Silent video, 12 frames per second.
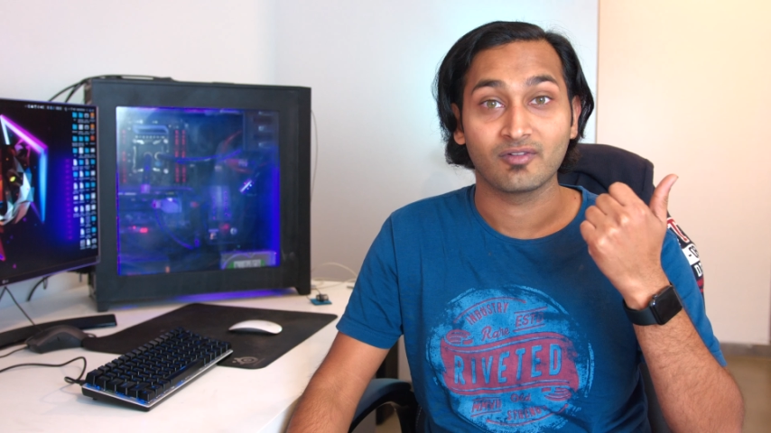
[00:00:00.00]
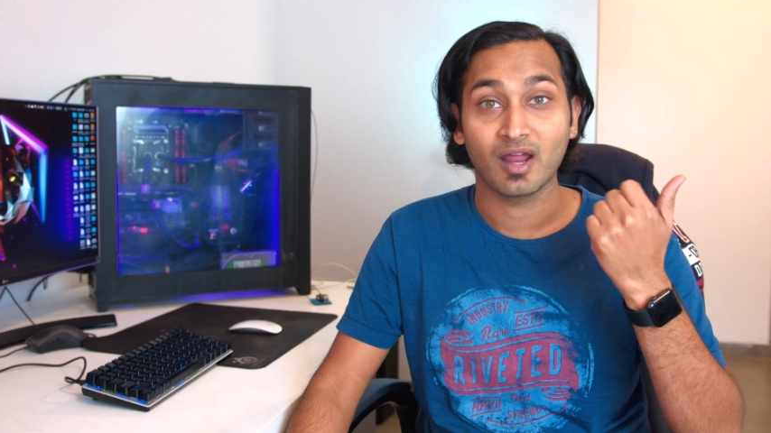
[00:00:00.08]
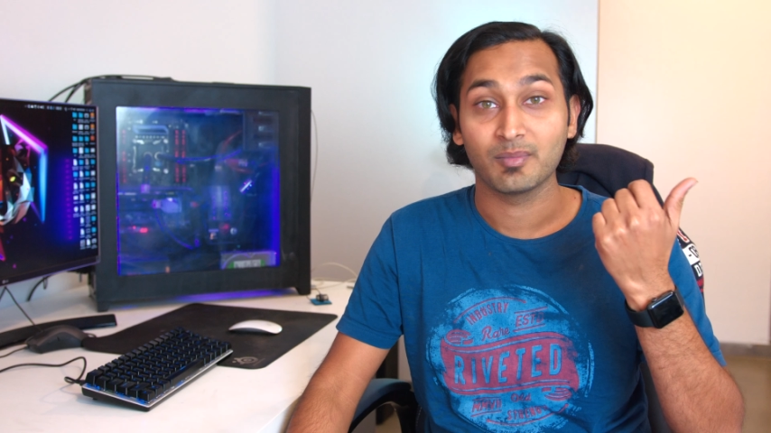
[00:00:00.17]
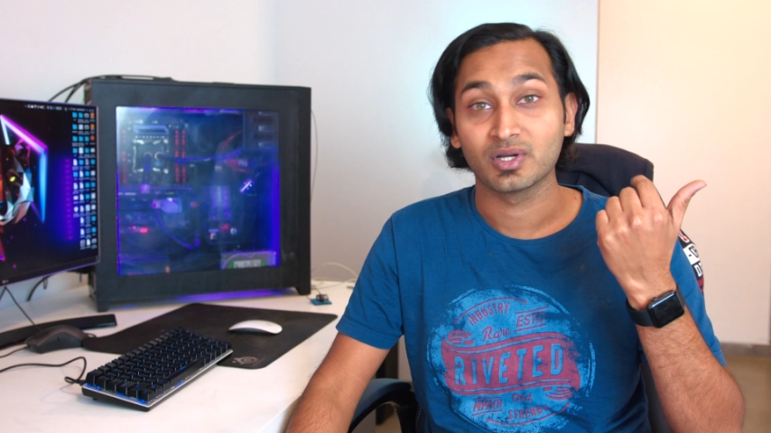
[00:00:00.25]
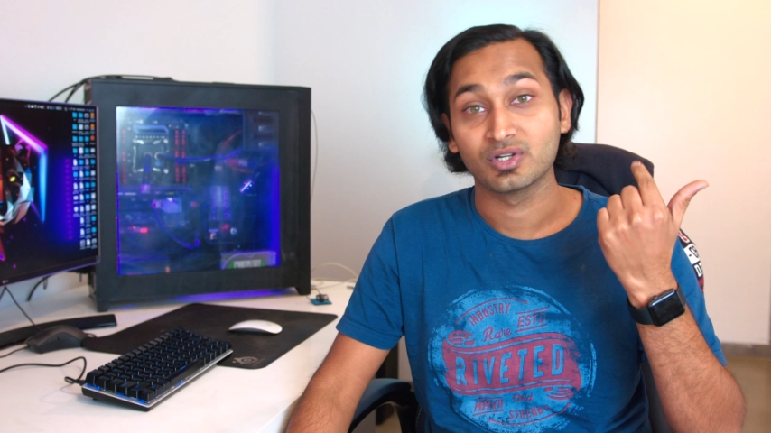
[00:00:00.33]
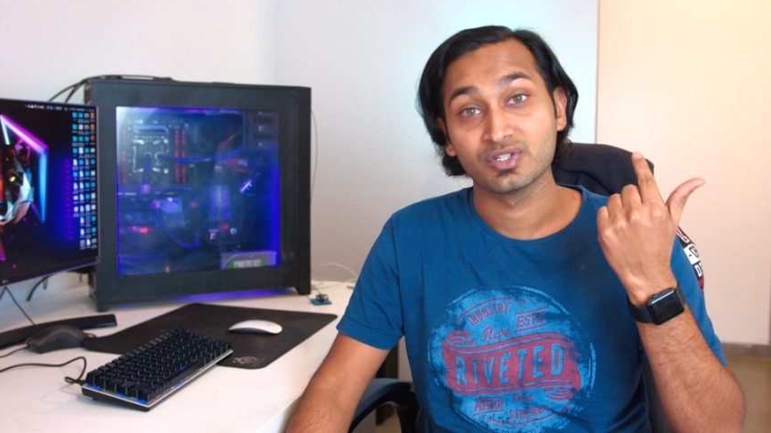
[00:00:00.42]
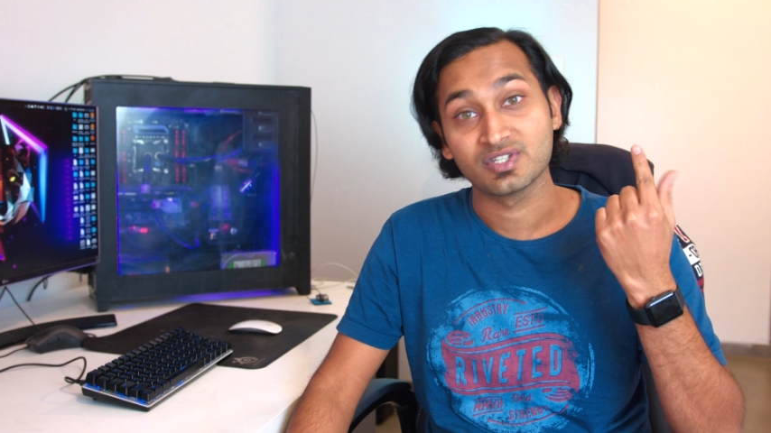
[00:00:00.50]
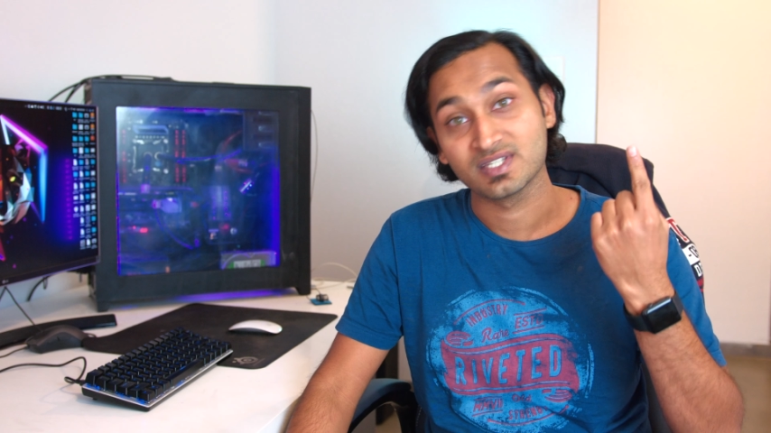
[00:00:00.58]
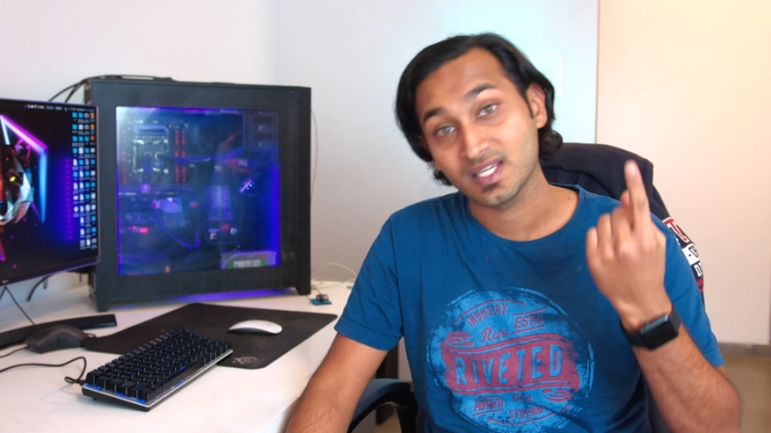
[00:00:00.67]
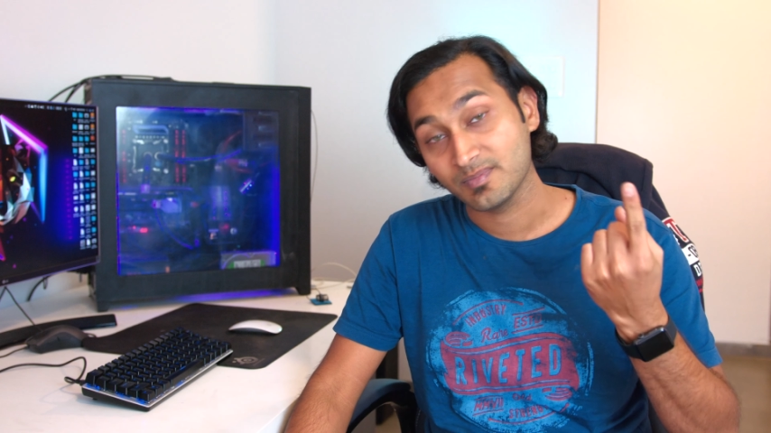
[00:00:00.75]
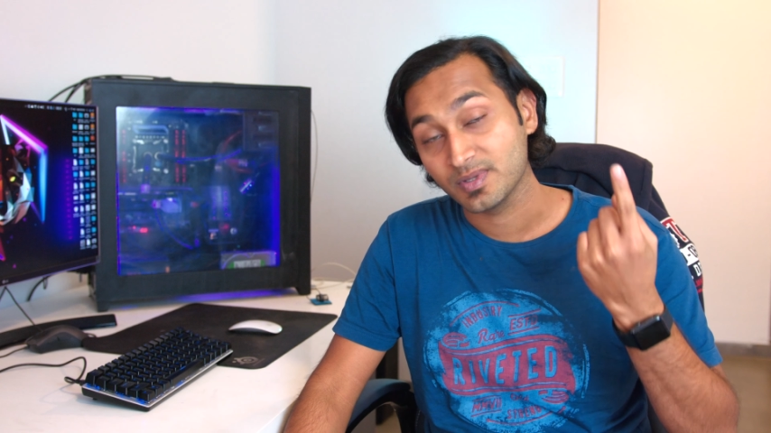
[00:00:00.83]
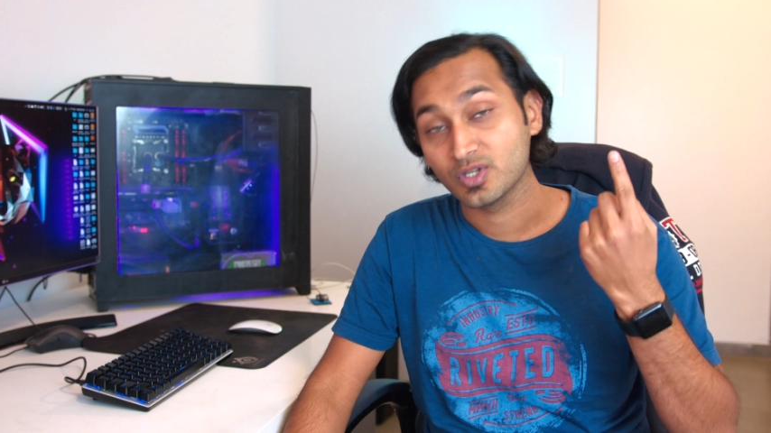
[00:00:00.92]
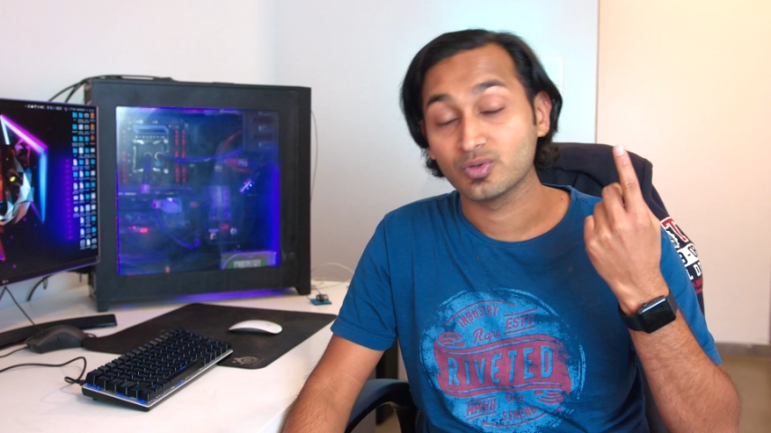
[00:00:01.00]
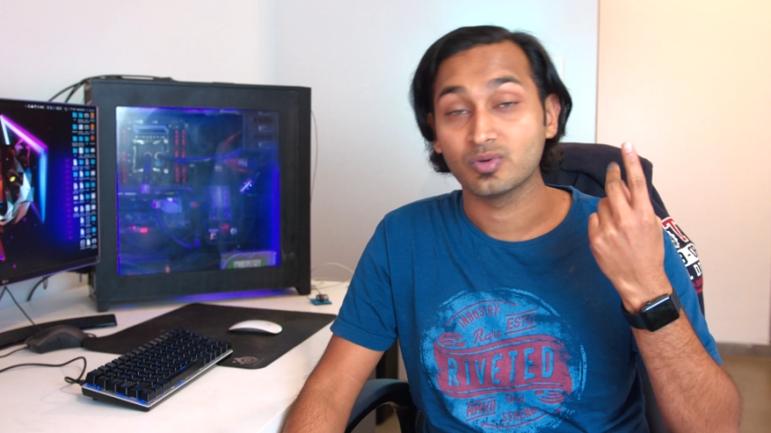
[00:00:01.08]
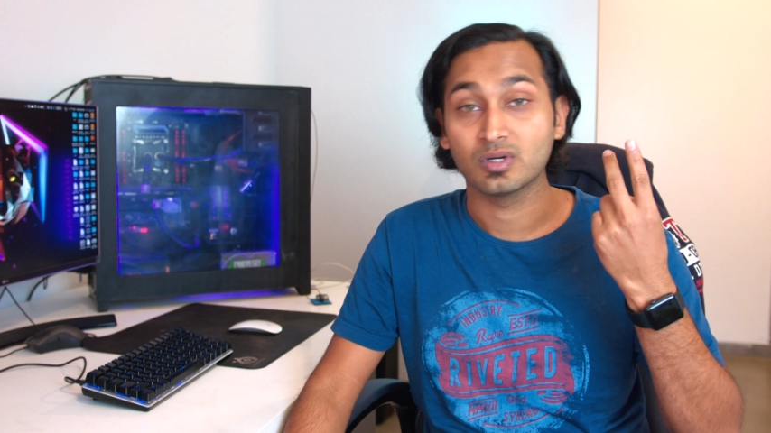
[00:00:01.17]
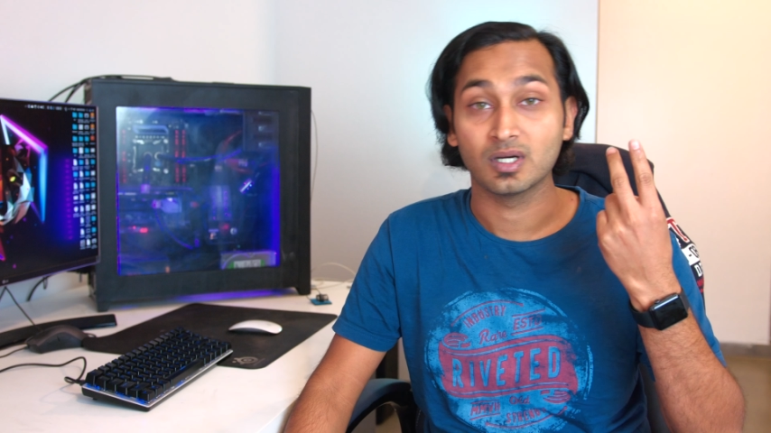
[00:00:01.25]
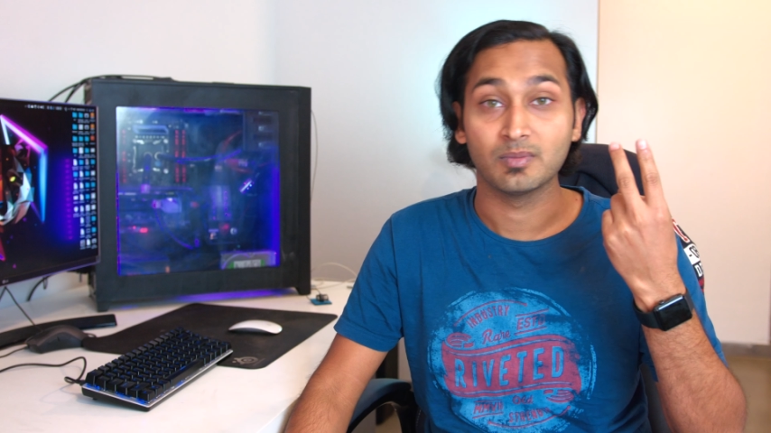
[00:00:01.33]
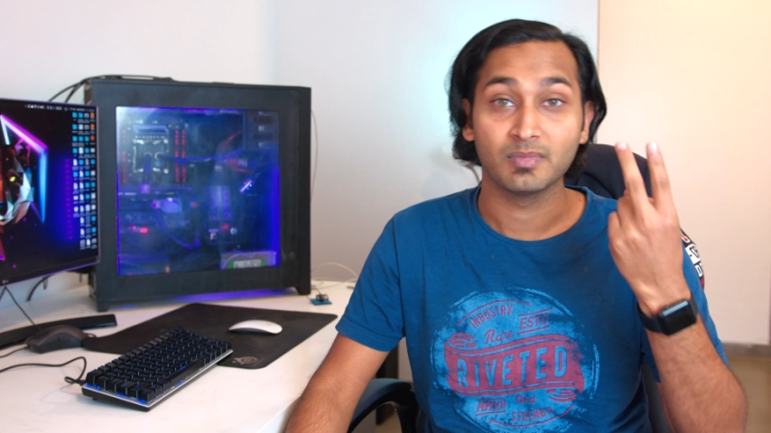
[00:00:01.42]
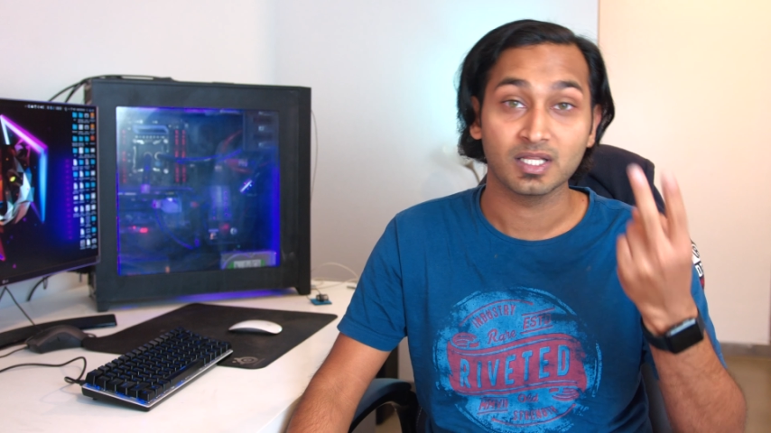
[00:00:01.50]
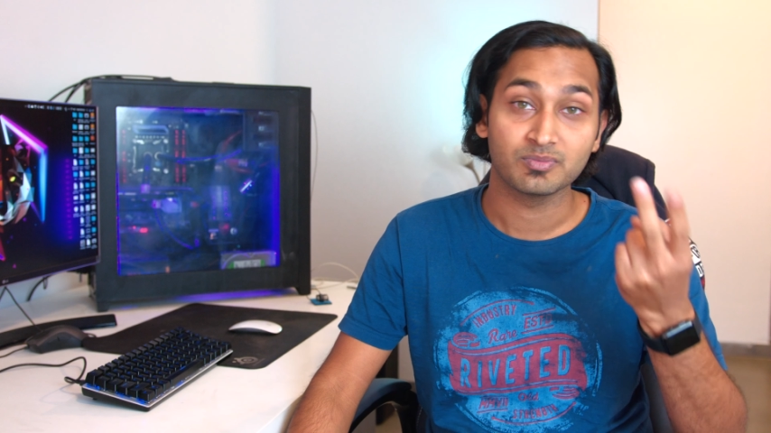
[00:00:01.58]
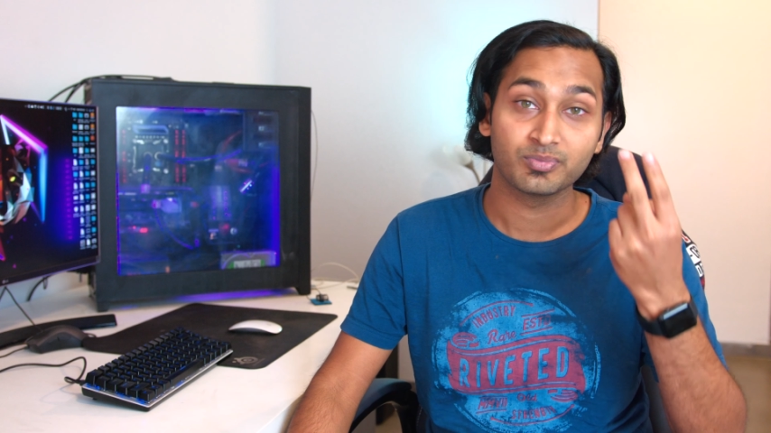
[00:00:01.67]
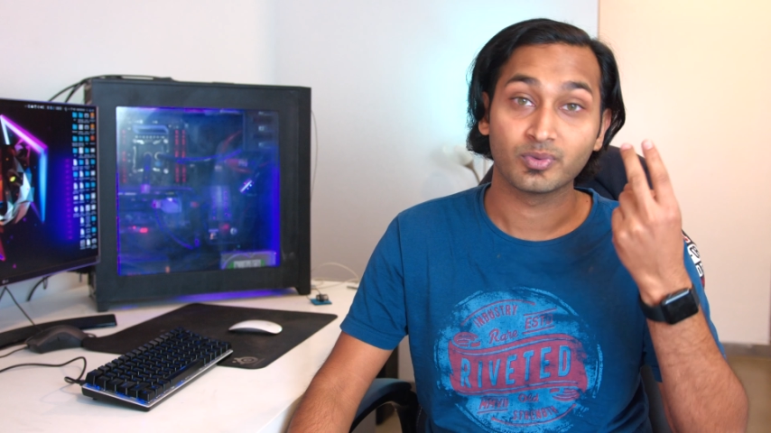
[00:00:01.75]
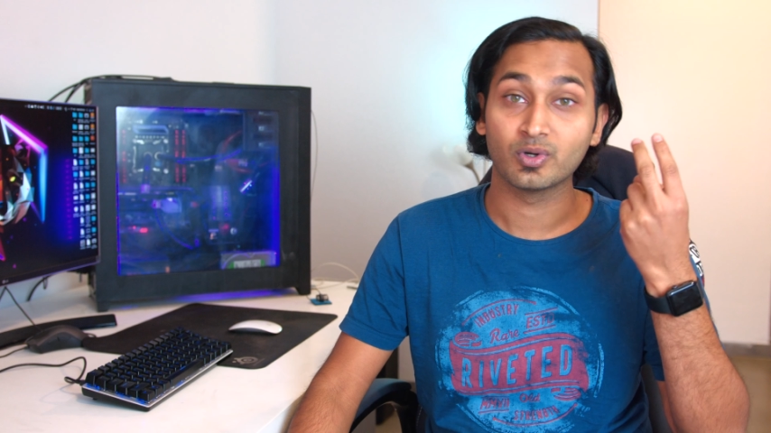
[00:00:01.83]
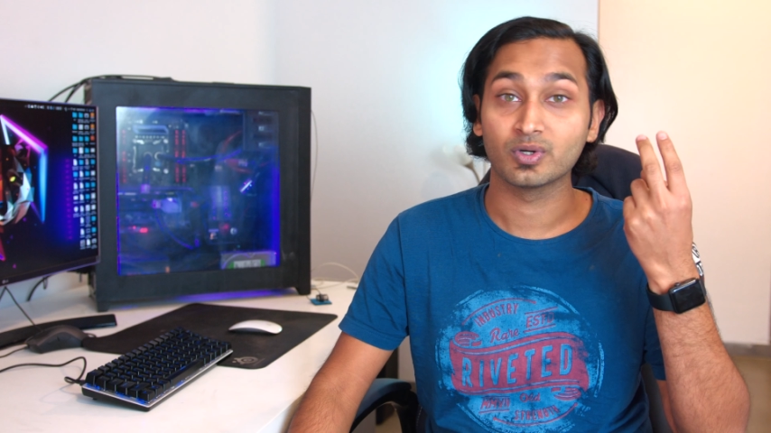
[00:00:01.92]
grab a good CPU, a
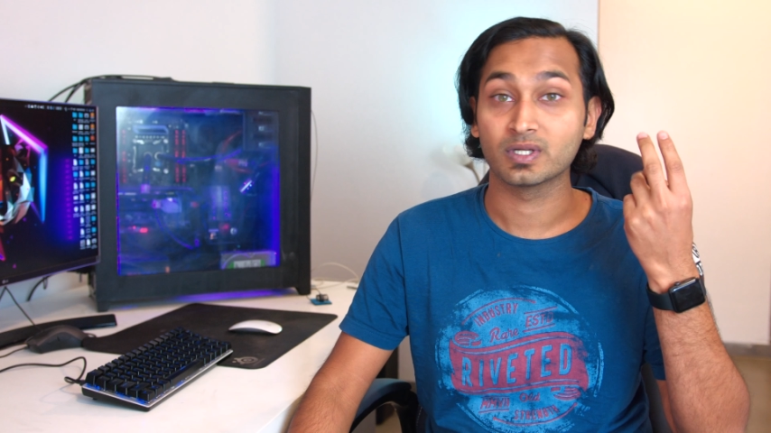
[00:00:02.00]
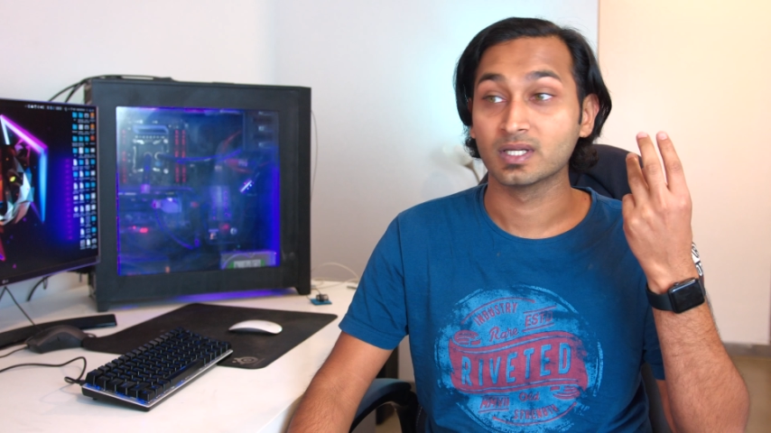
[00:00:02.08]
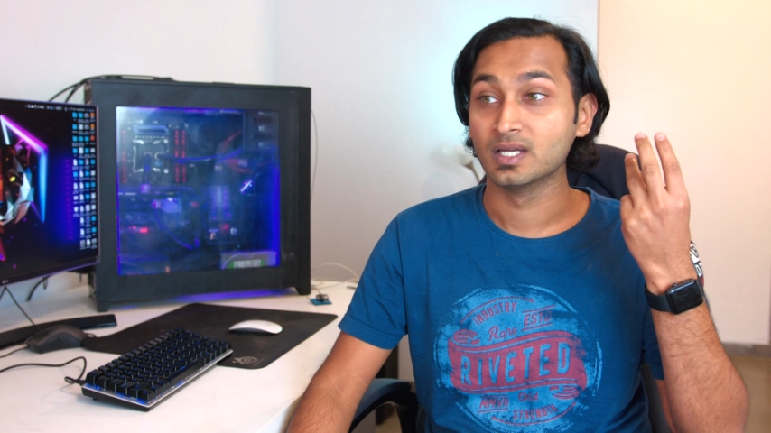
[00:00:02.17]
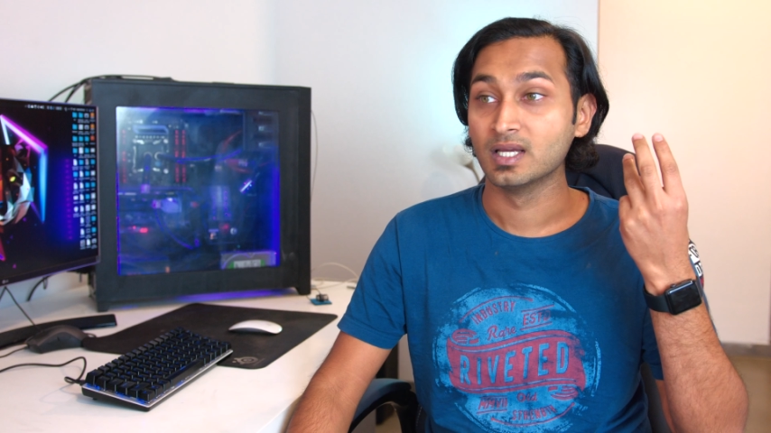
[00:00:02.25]
motherboard,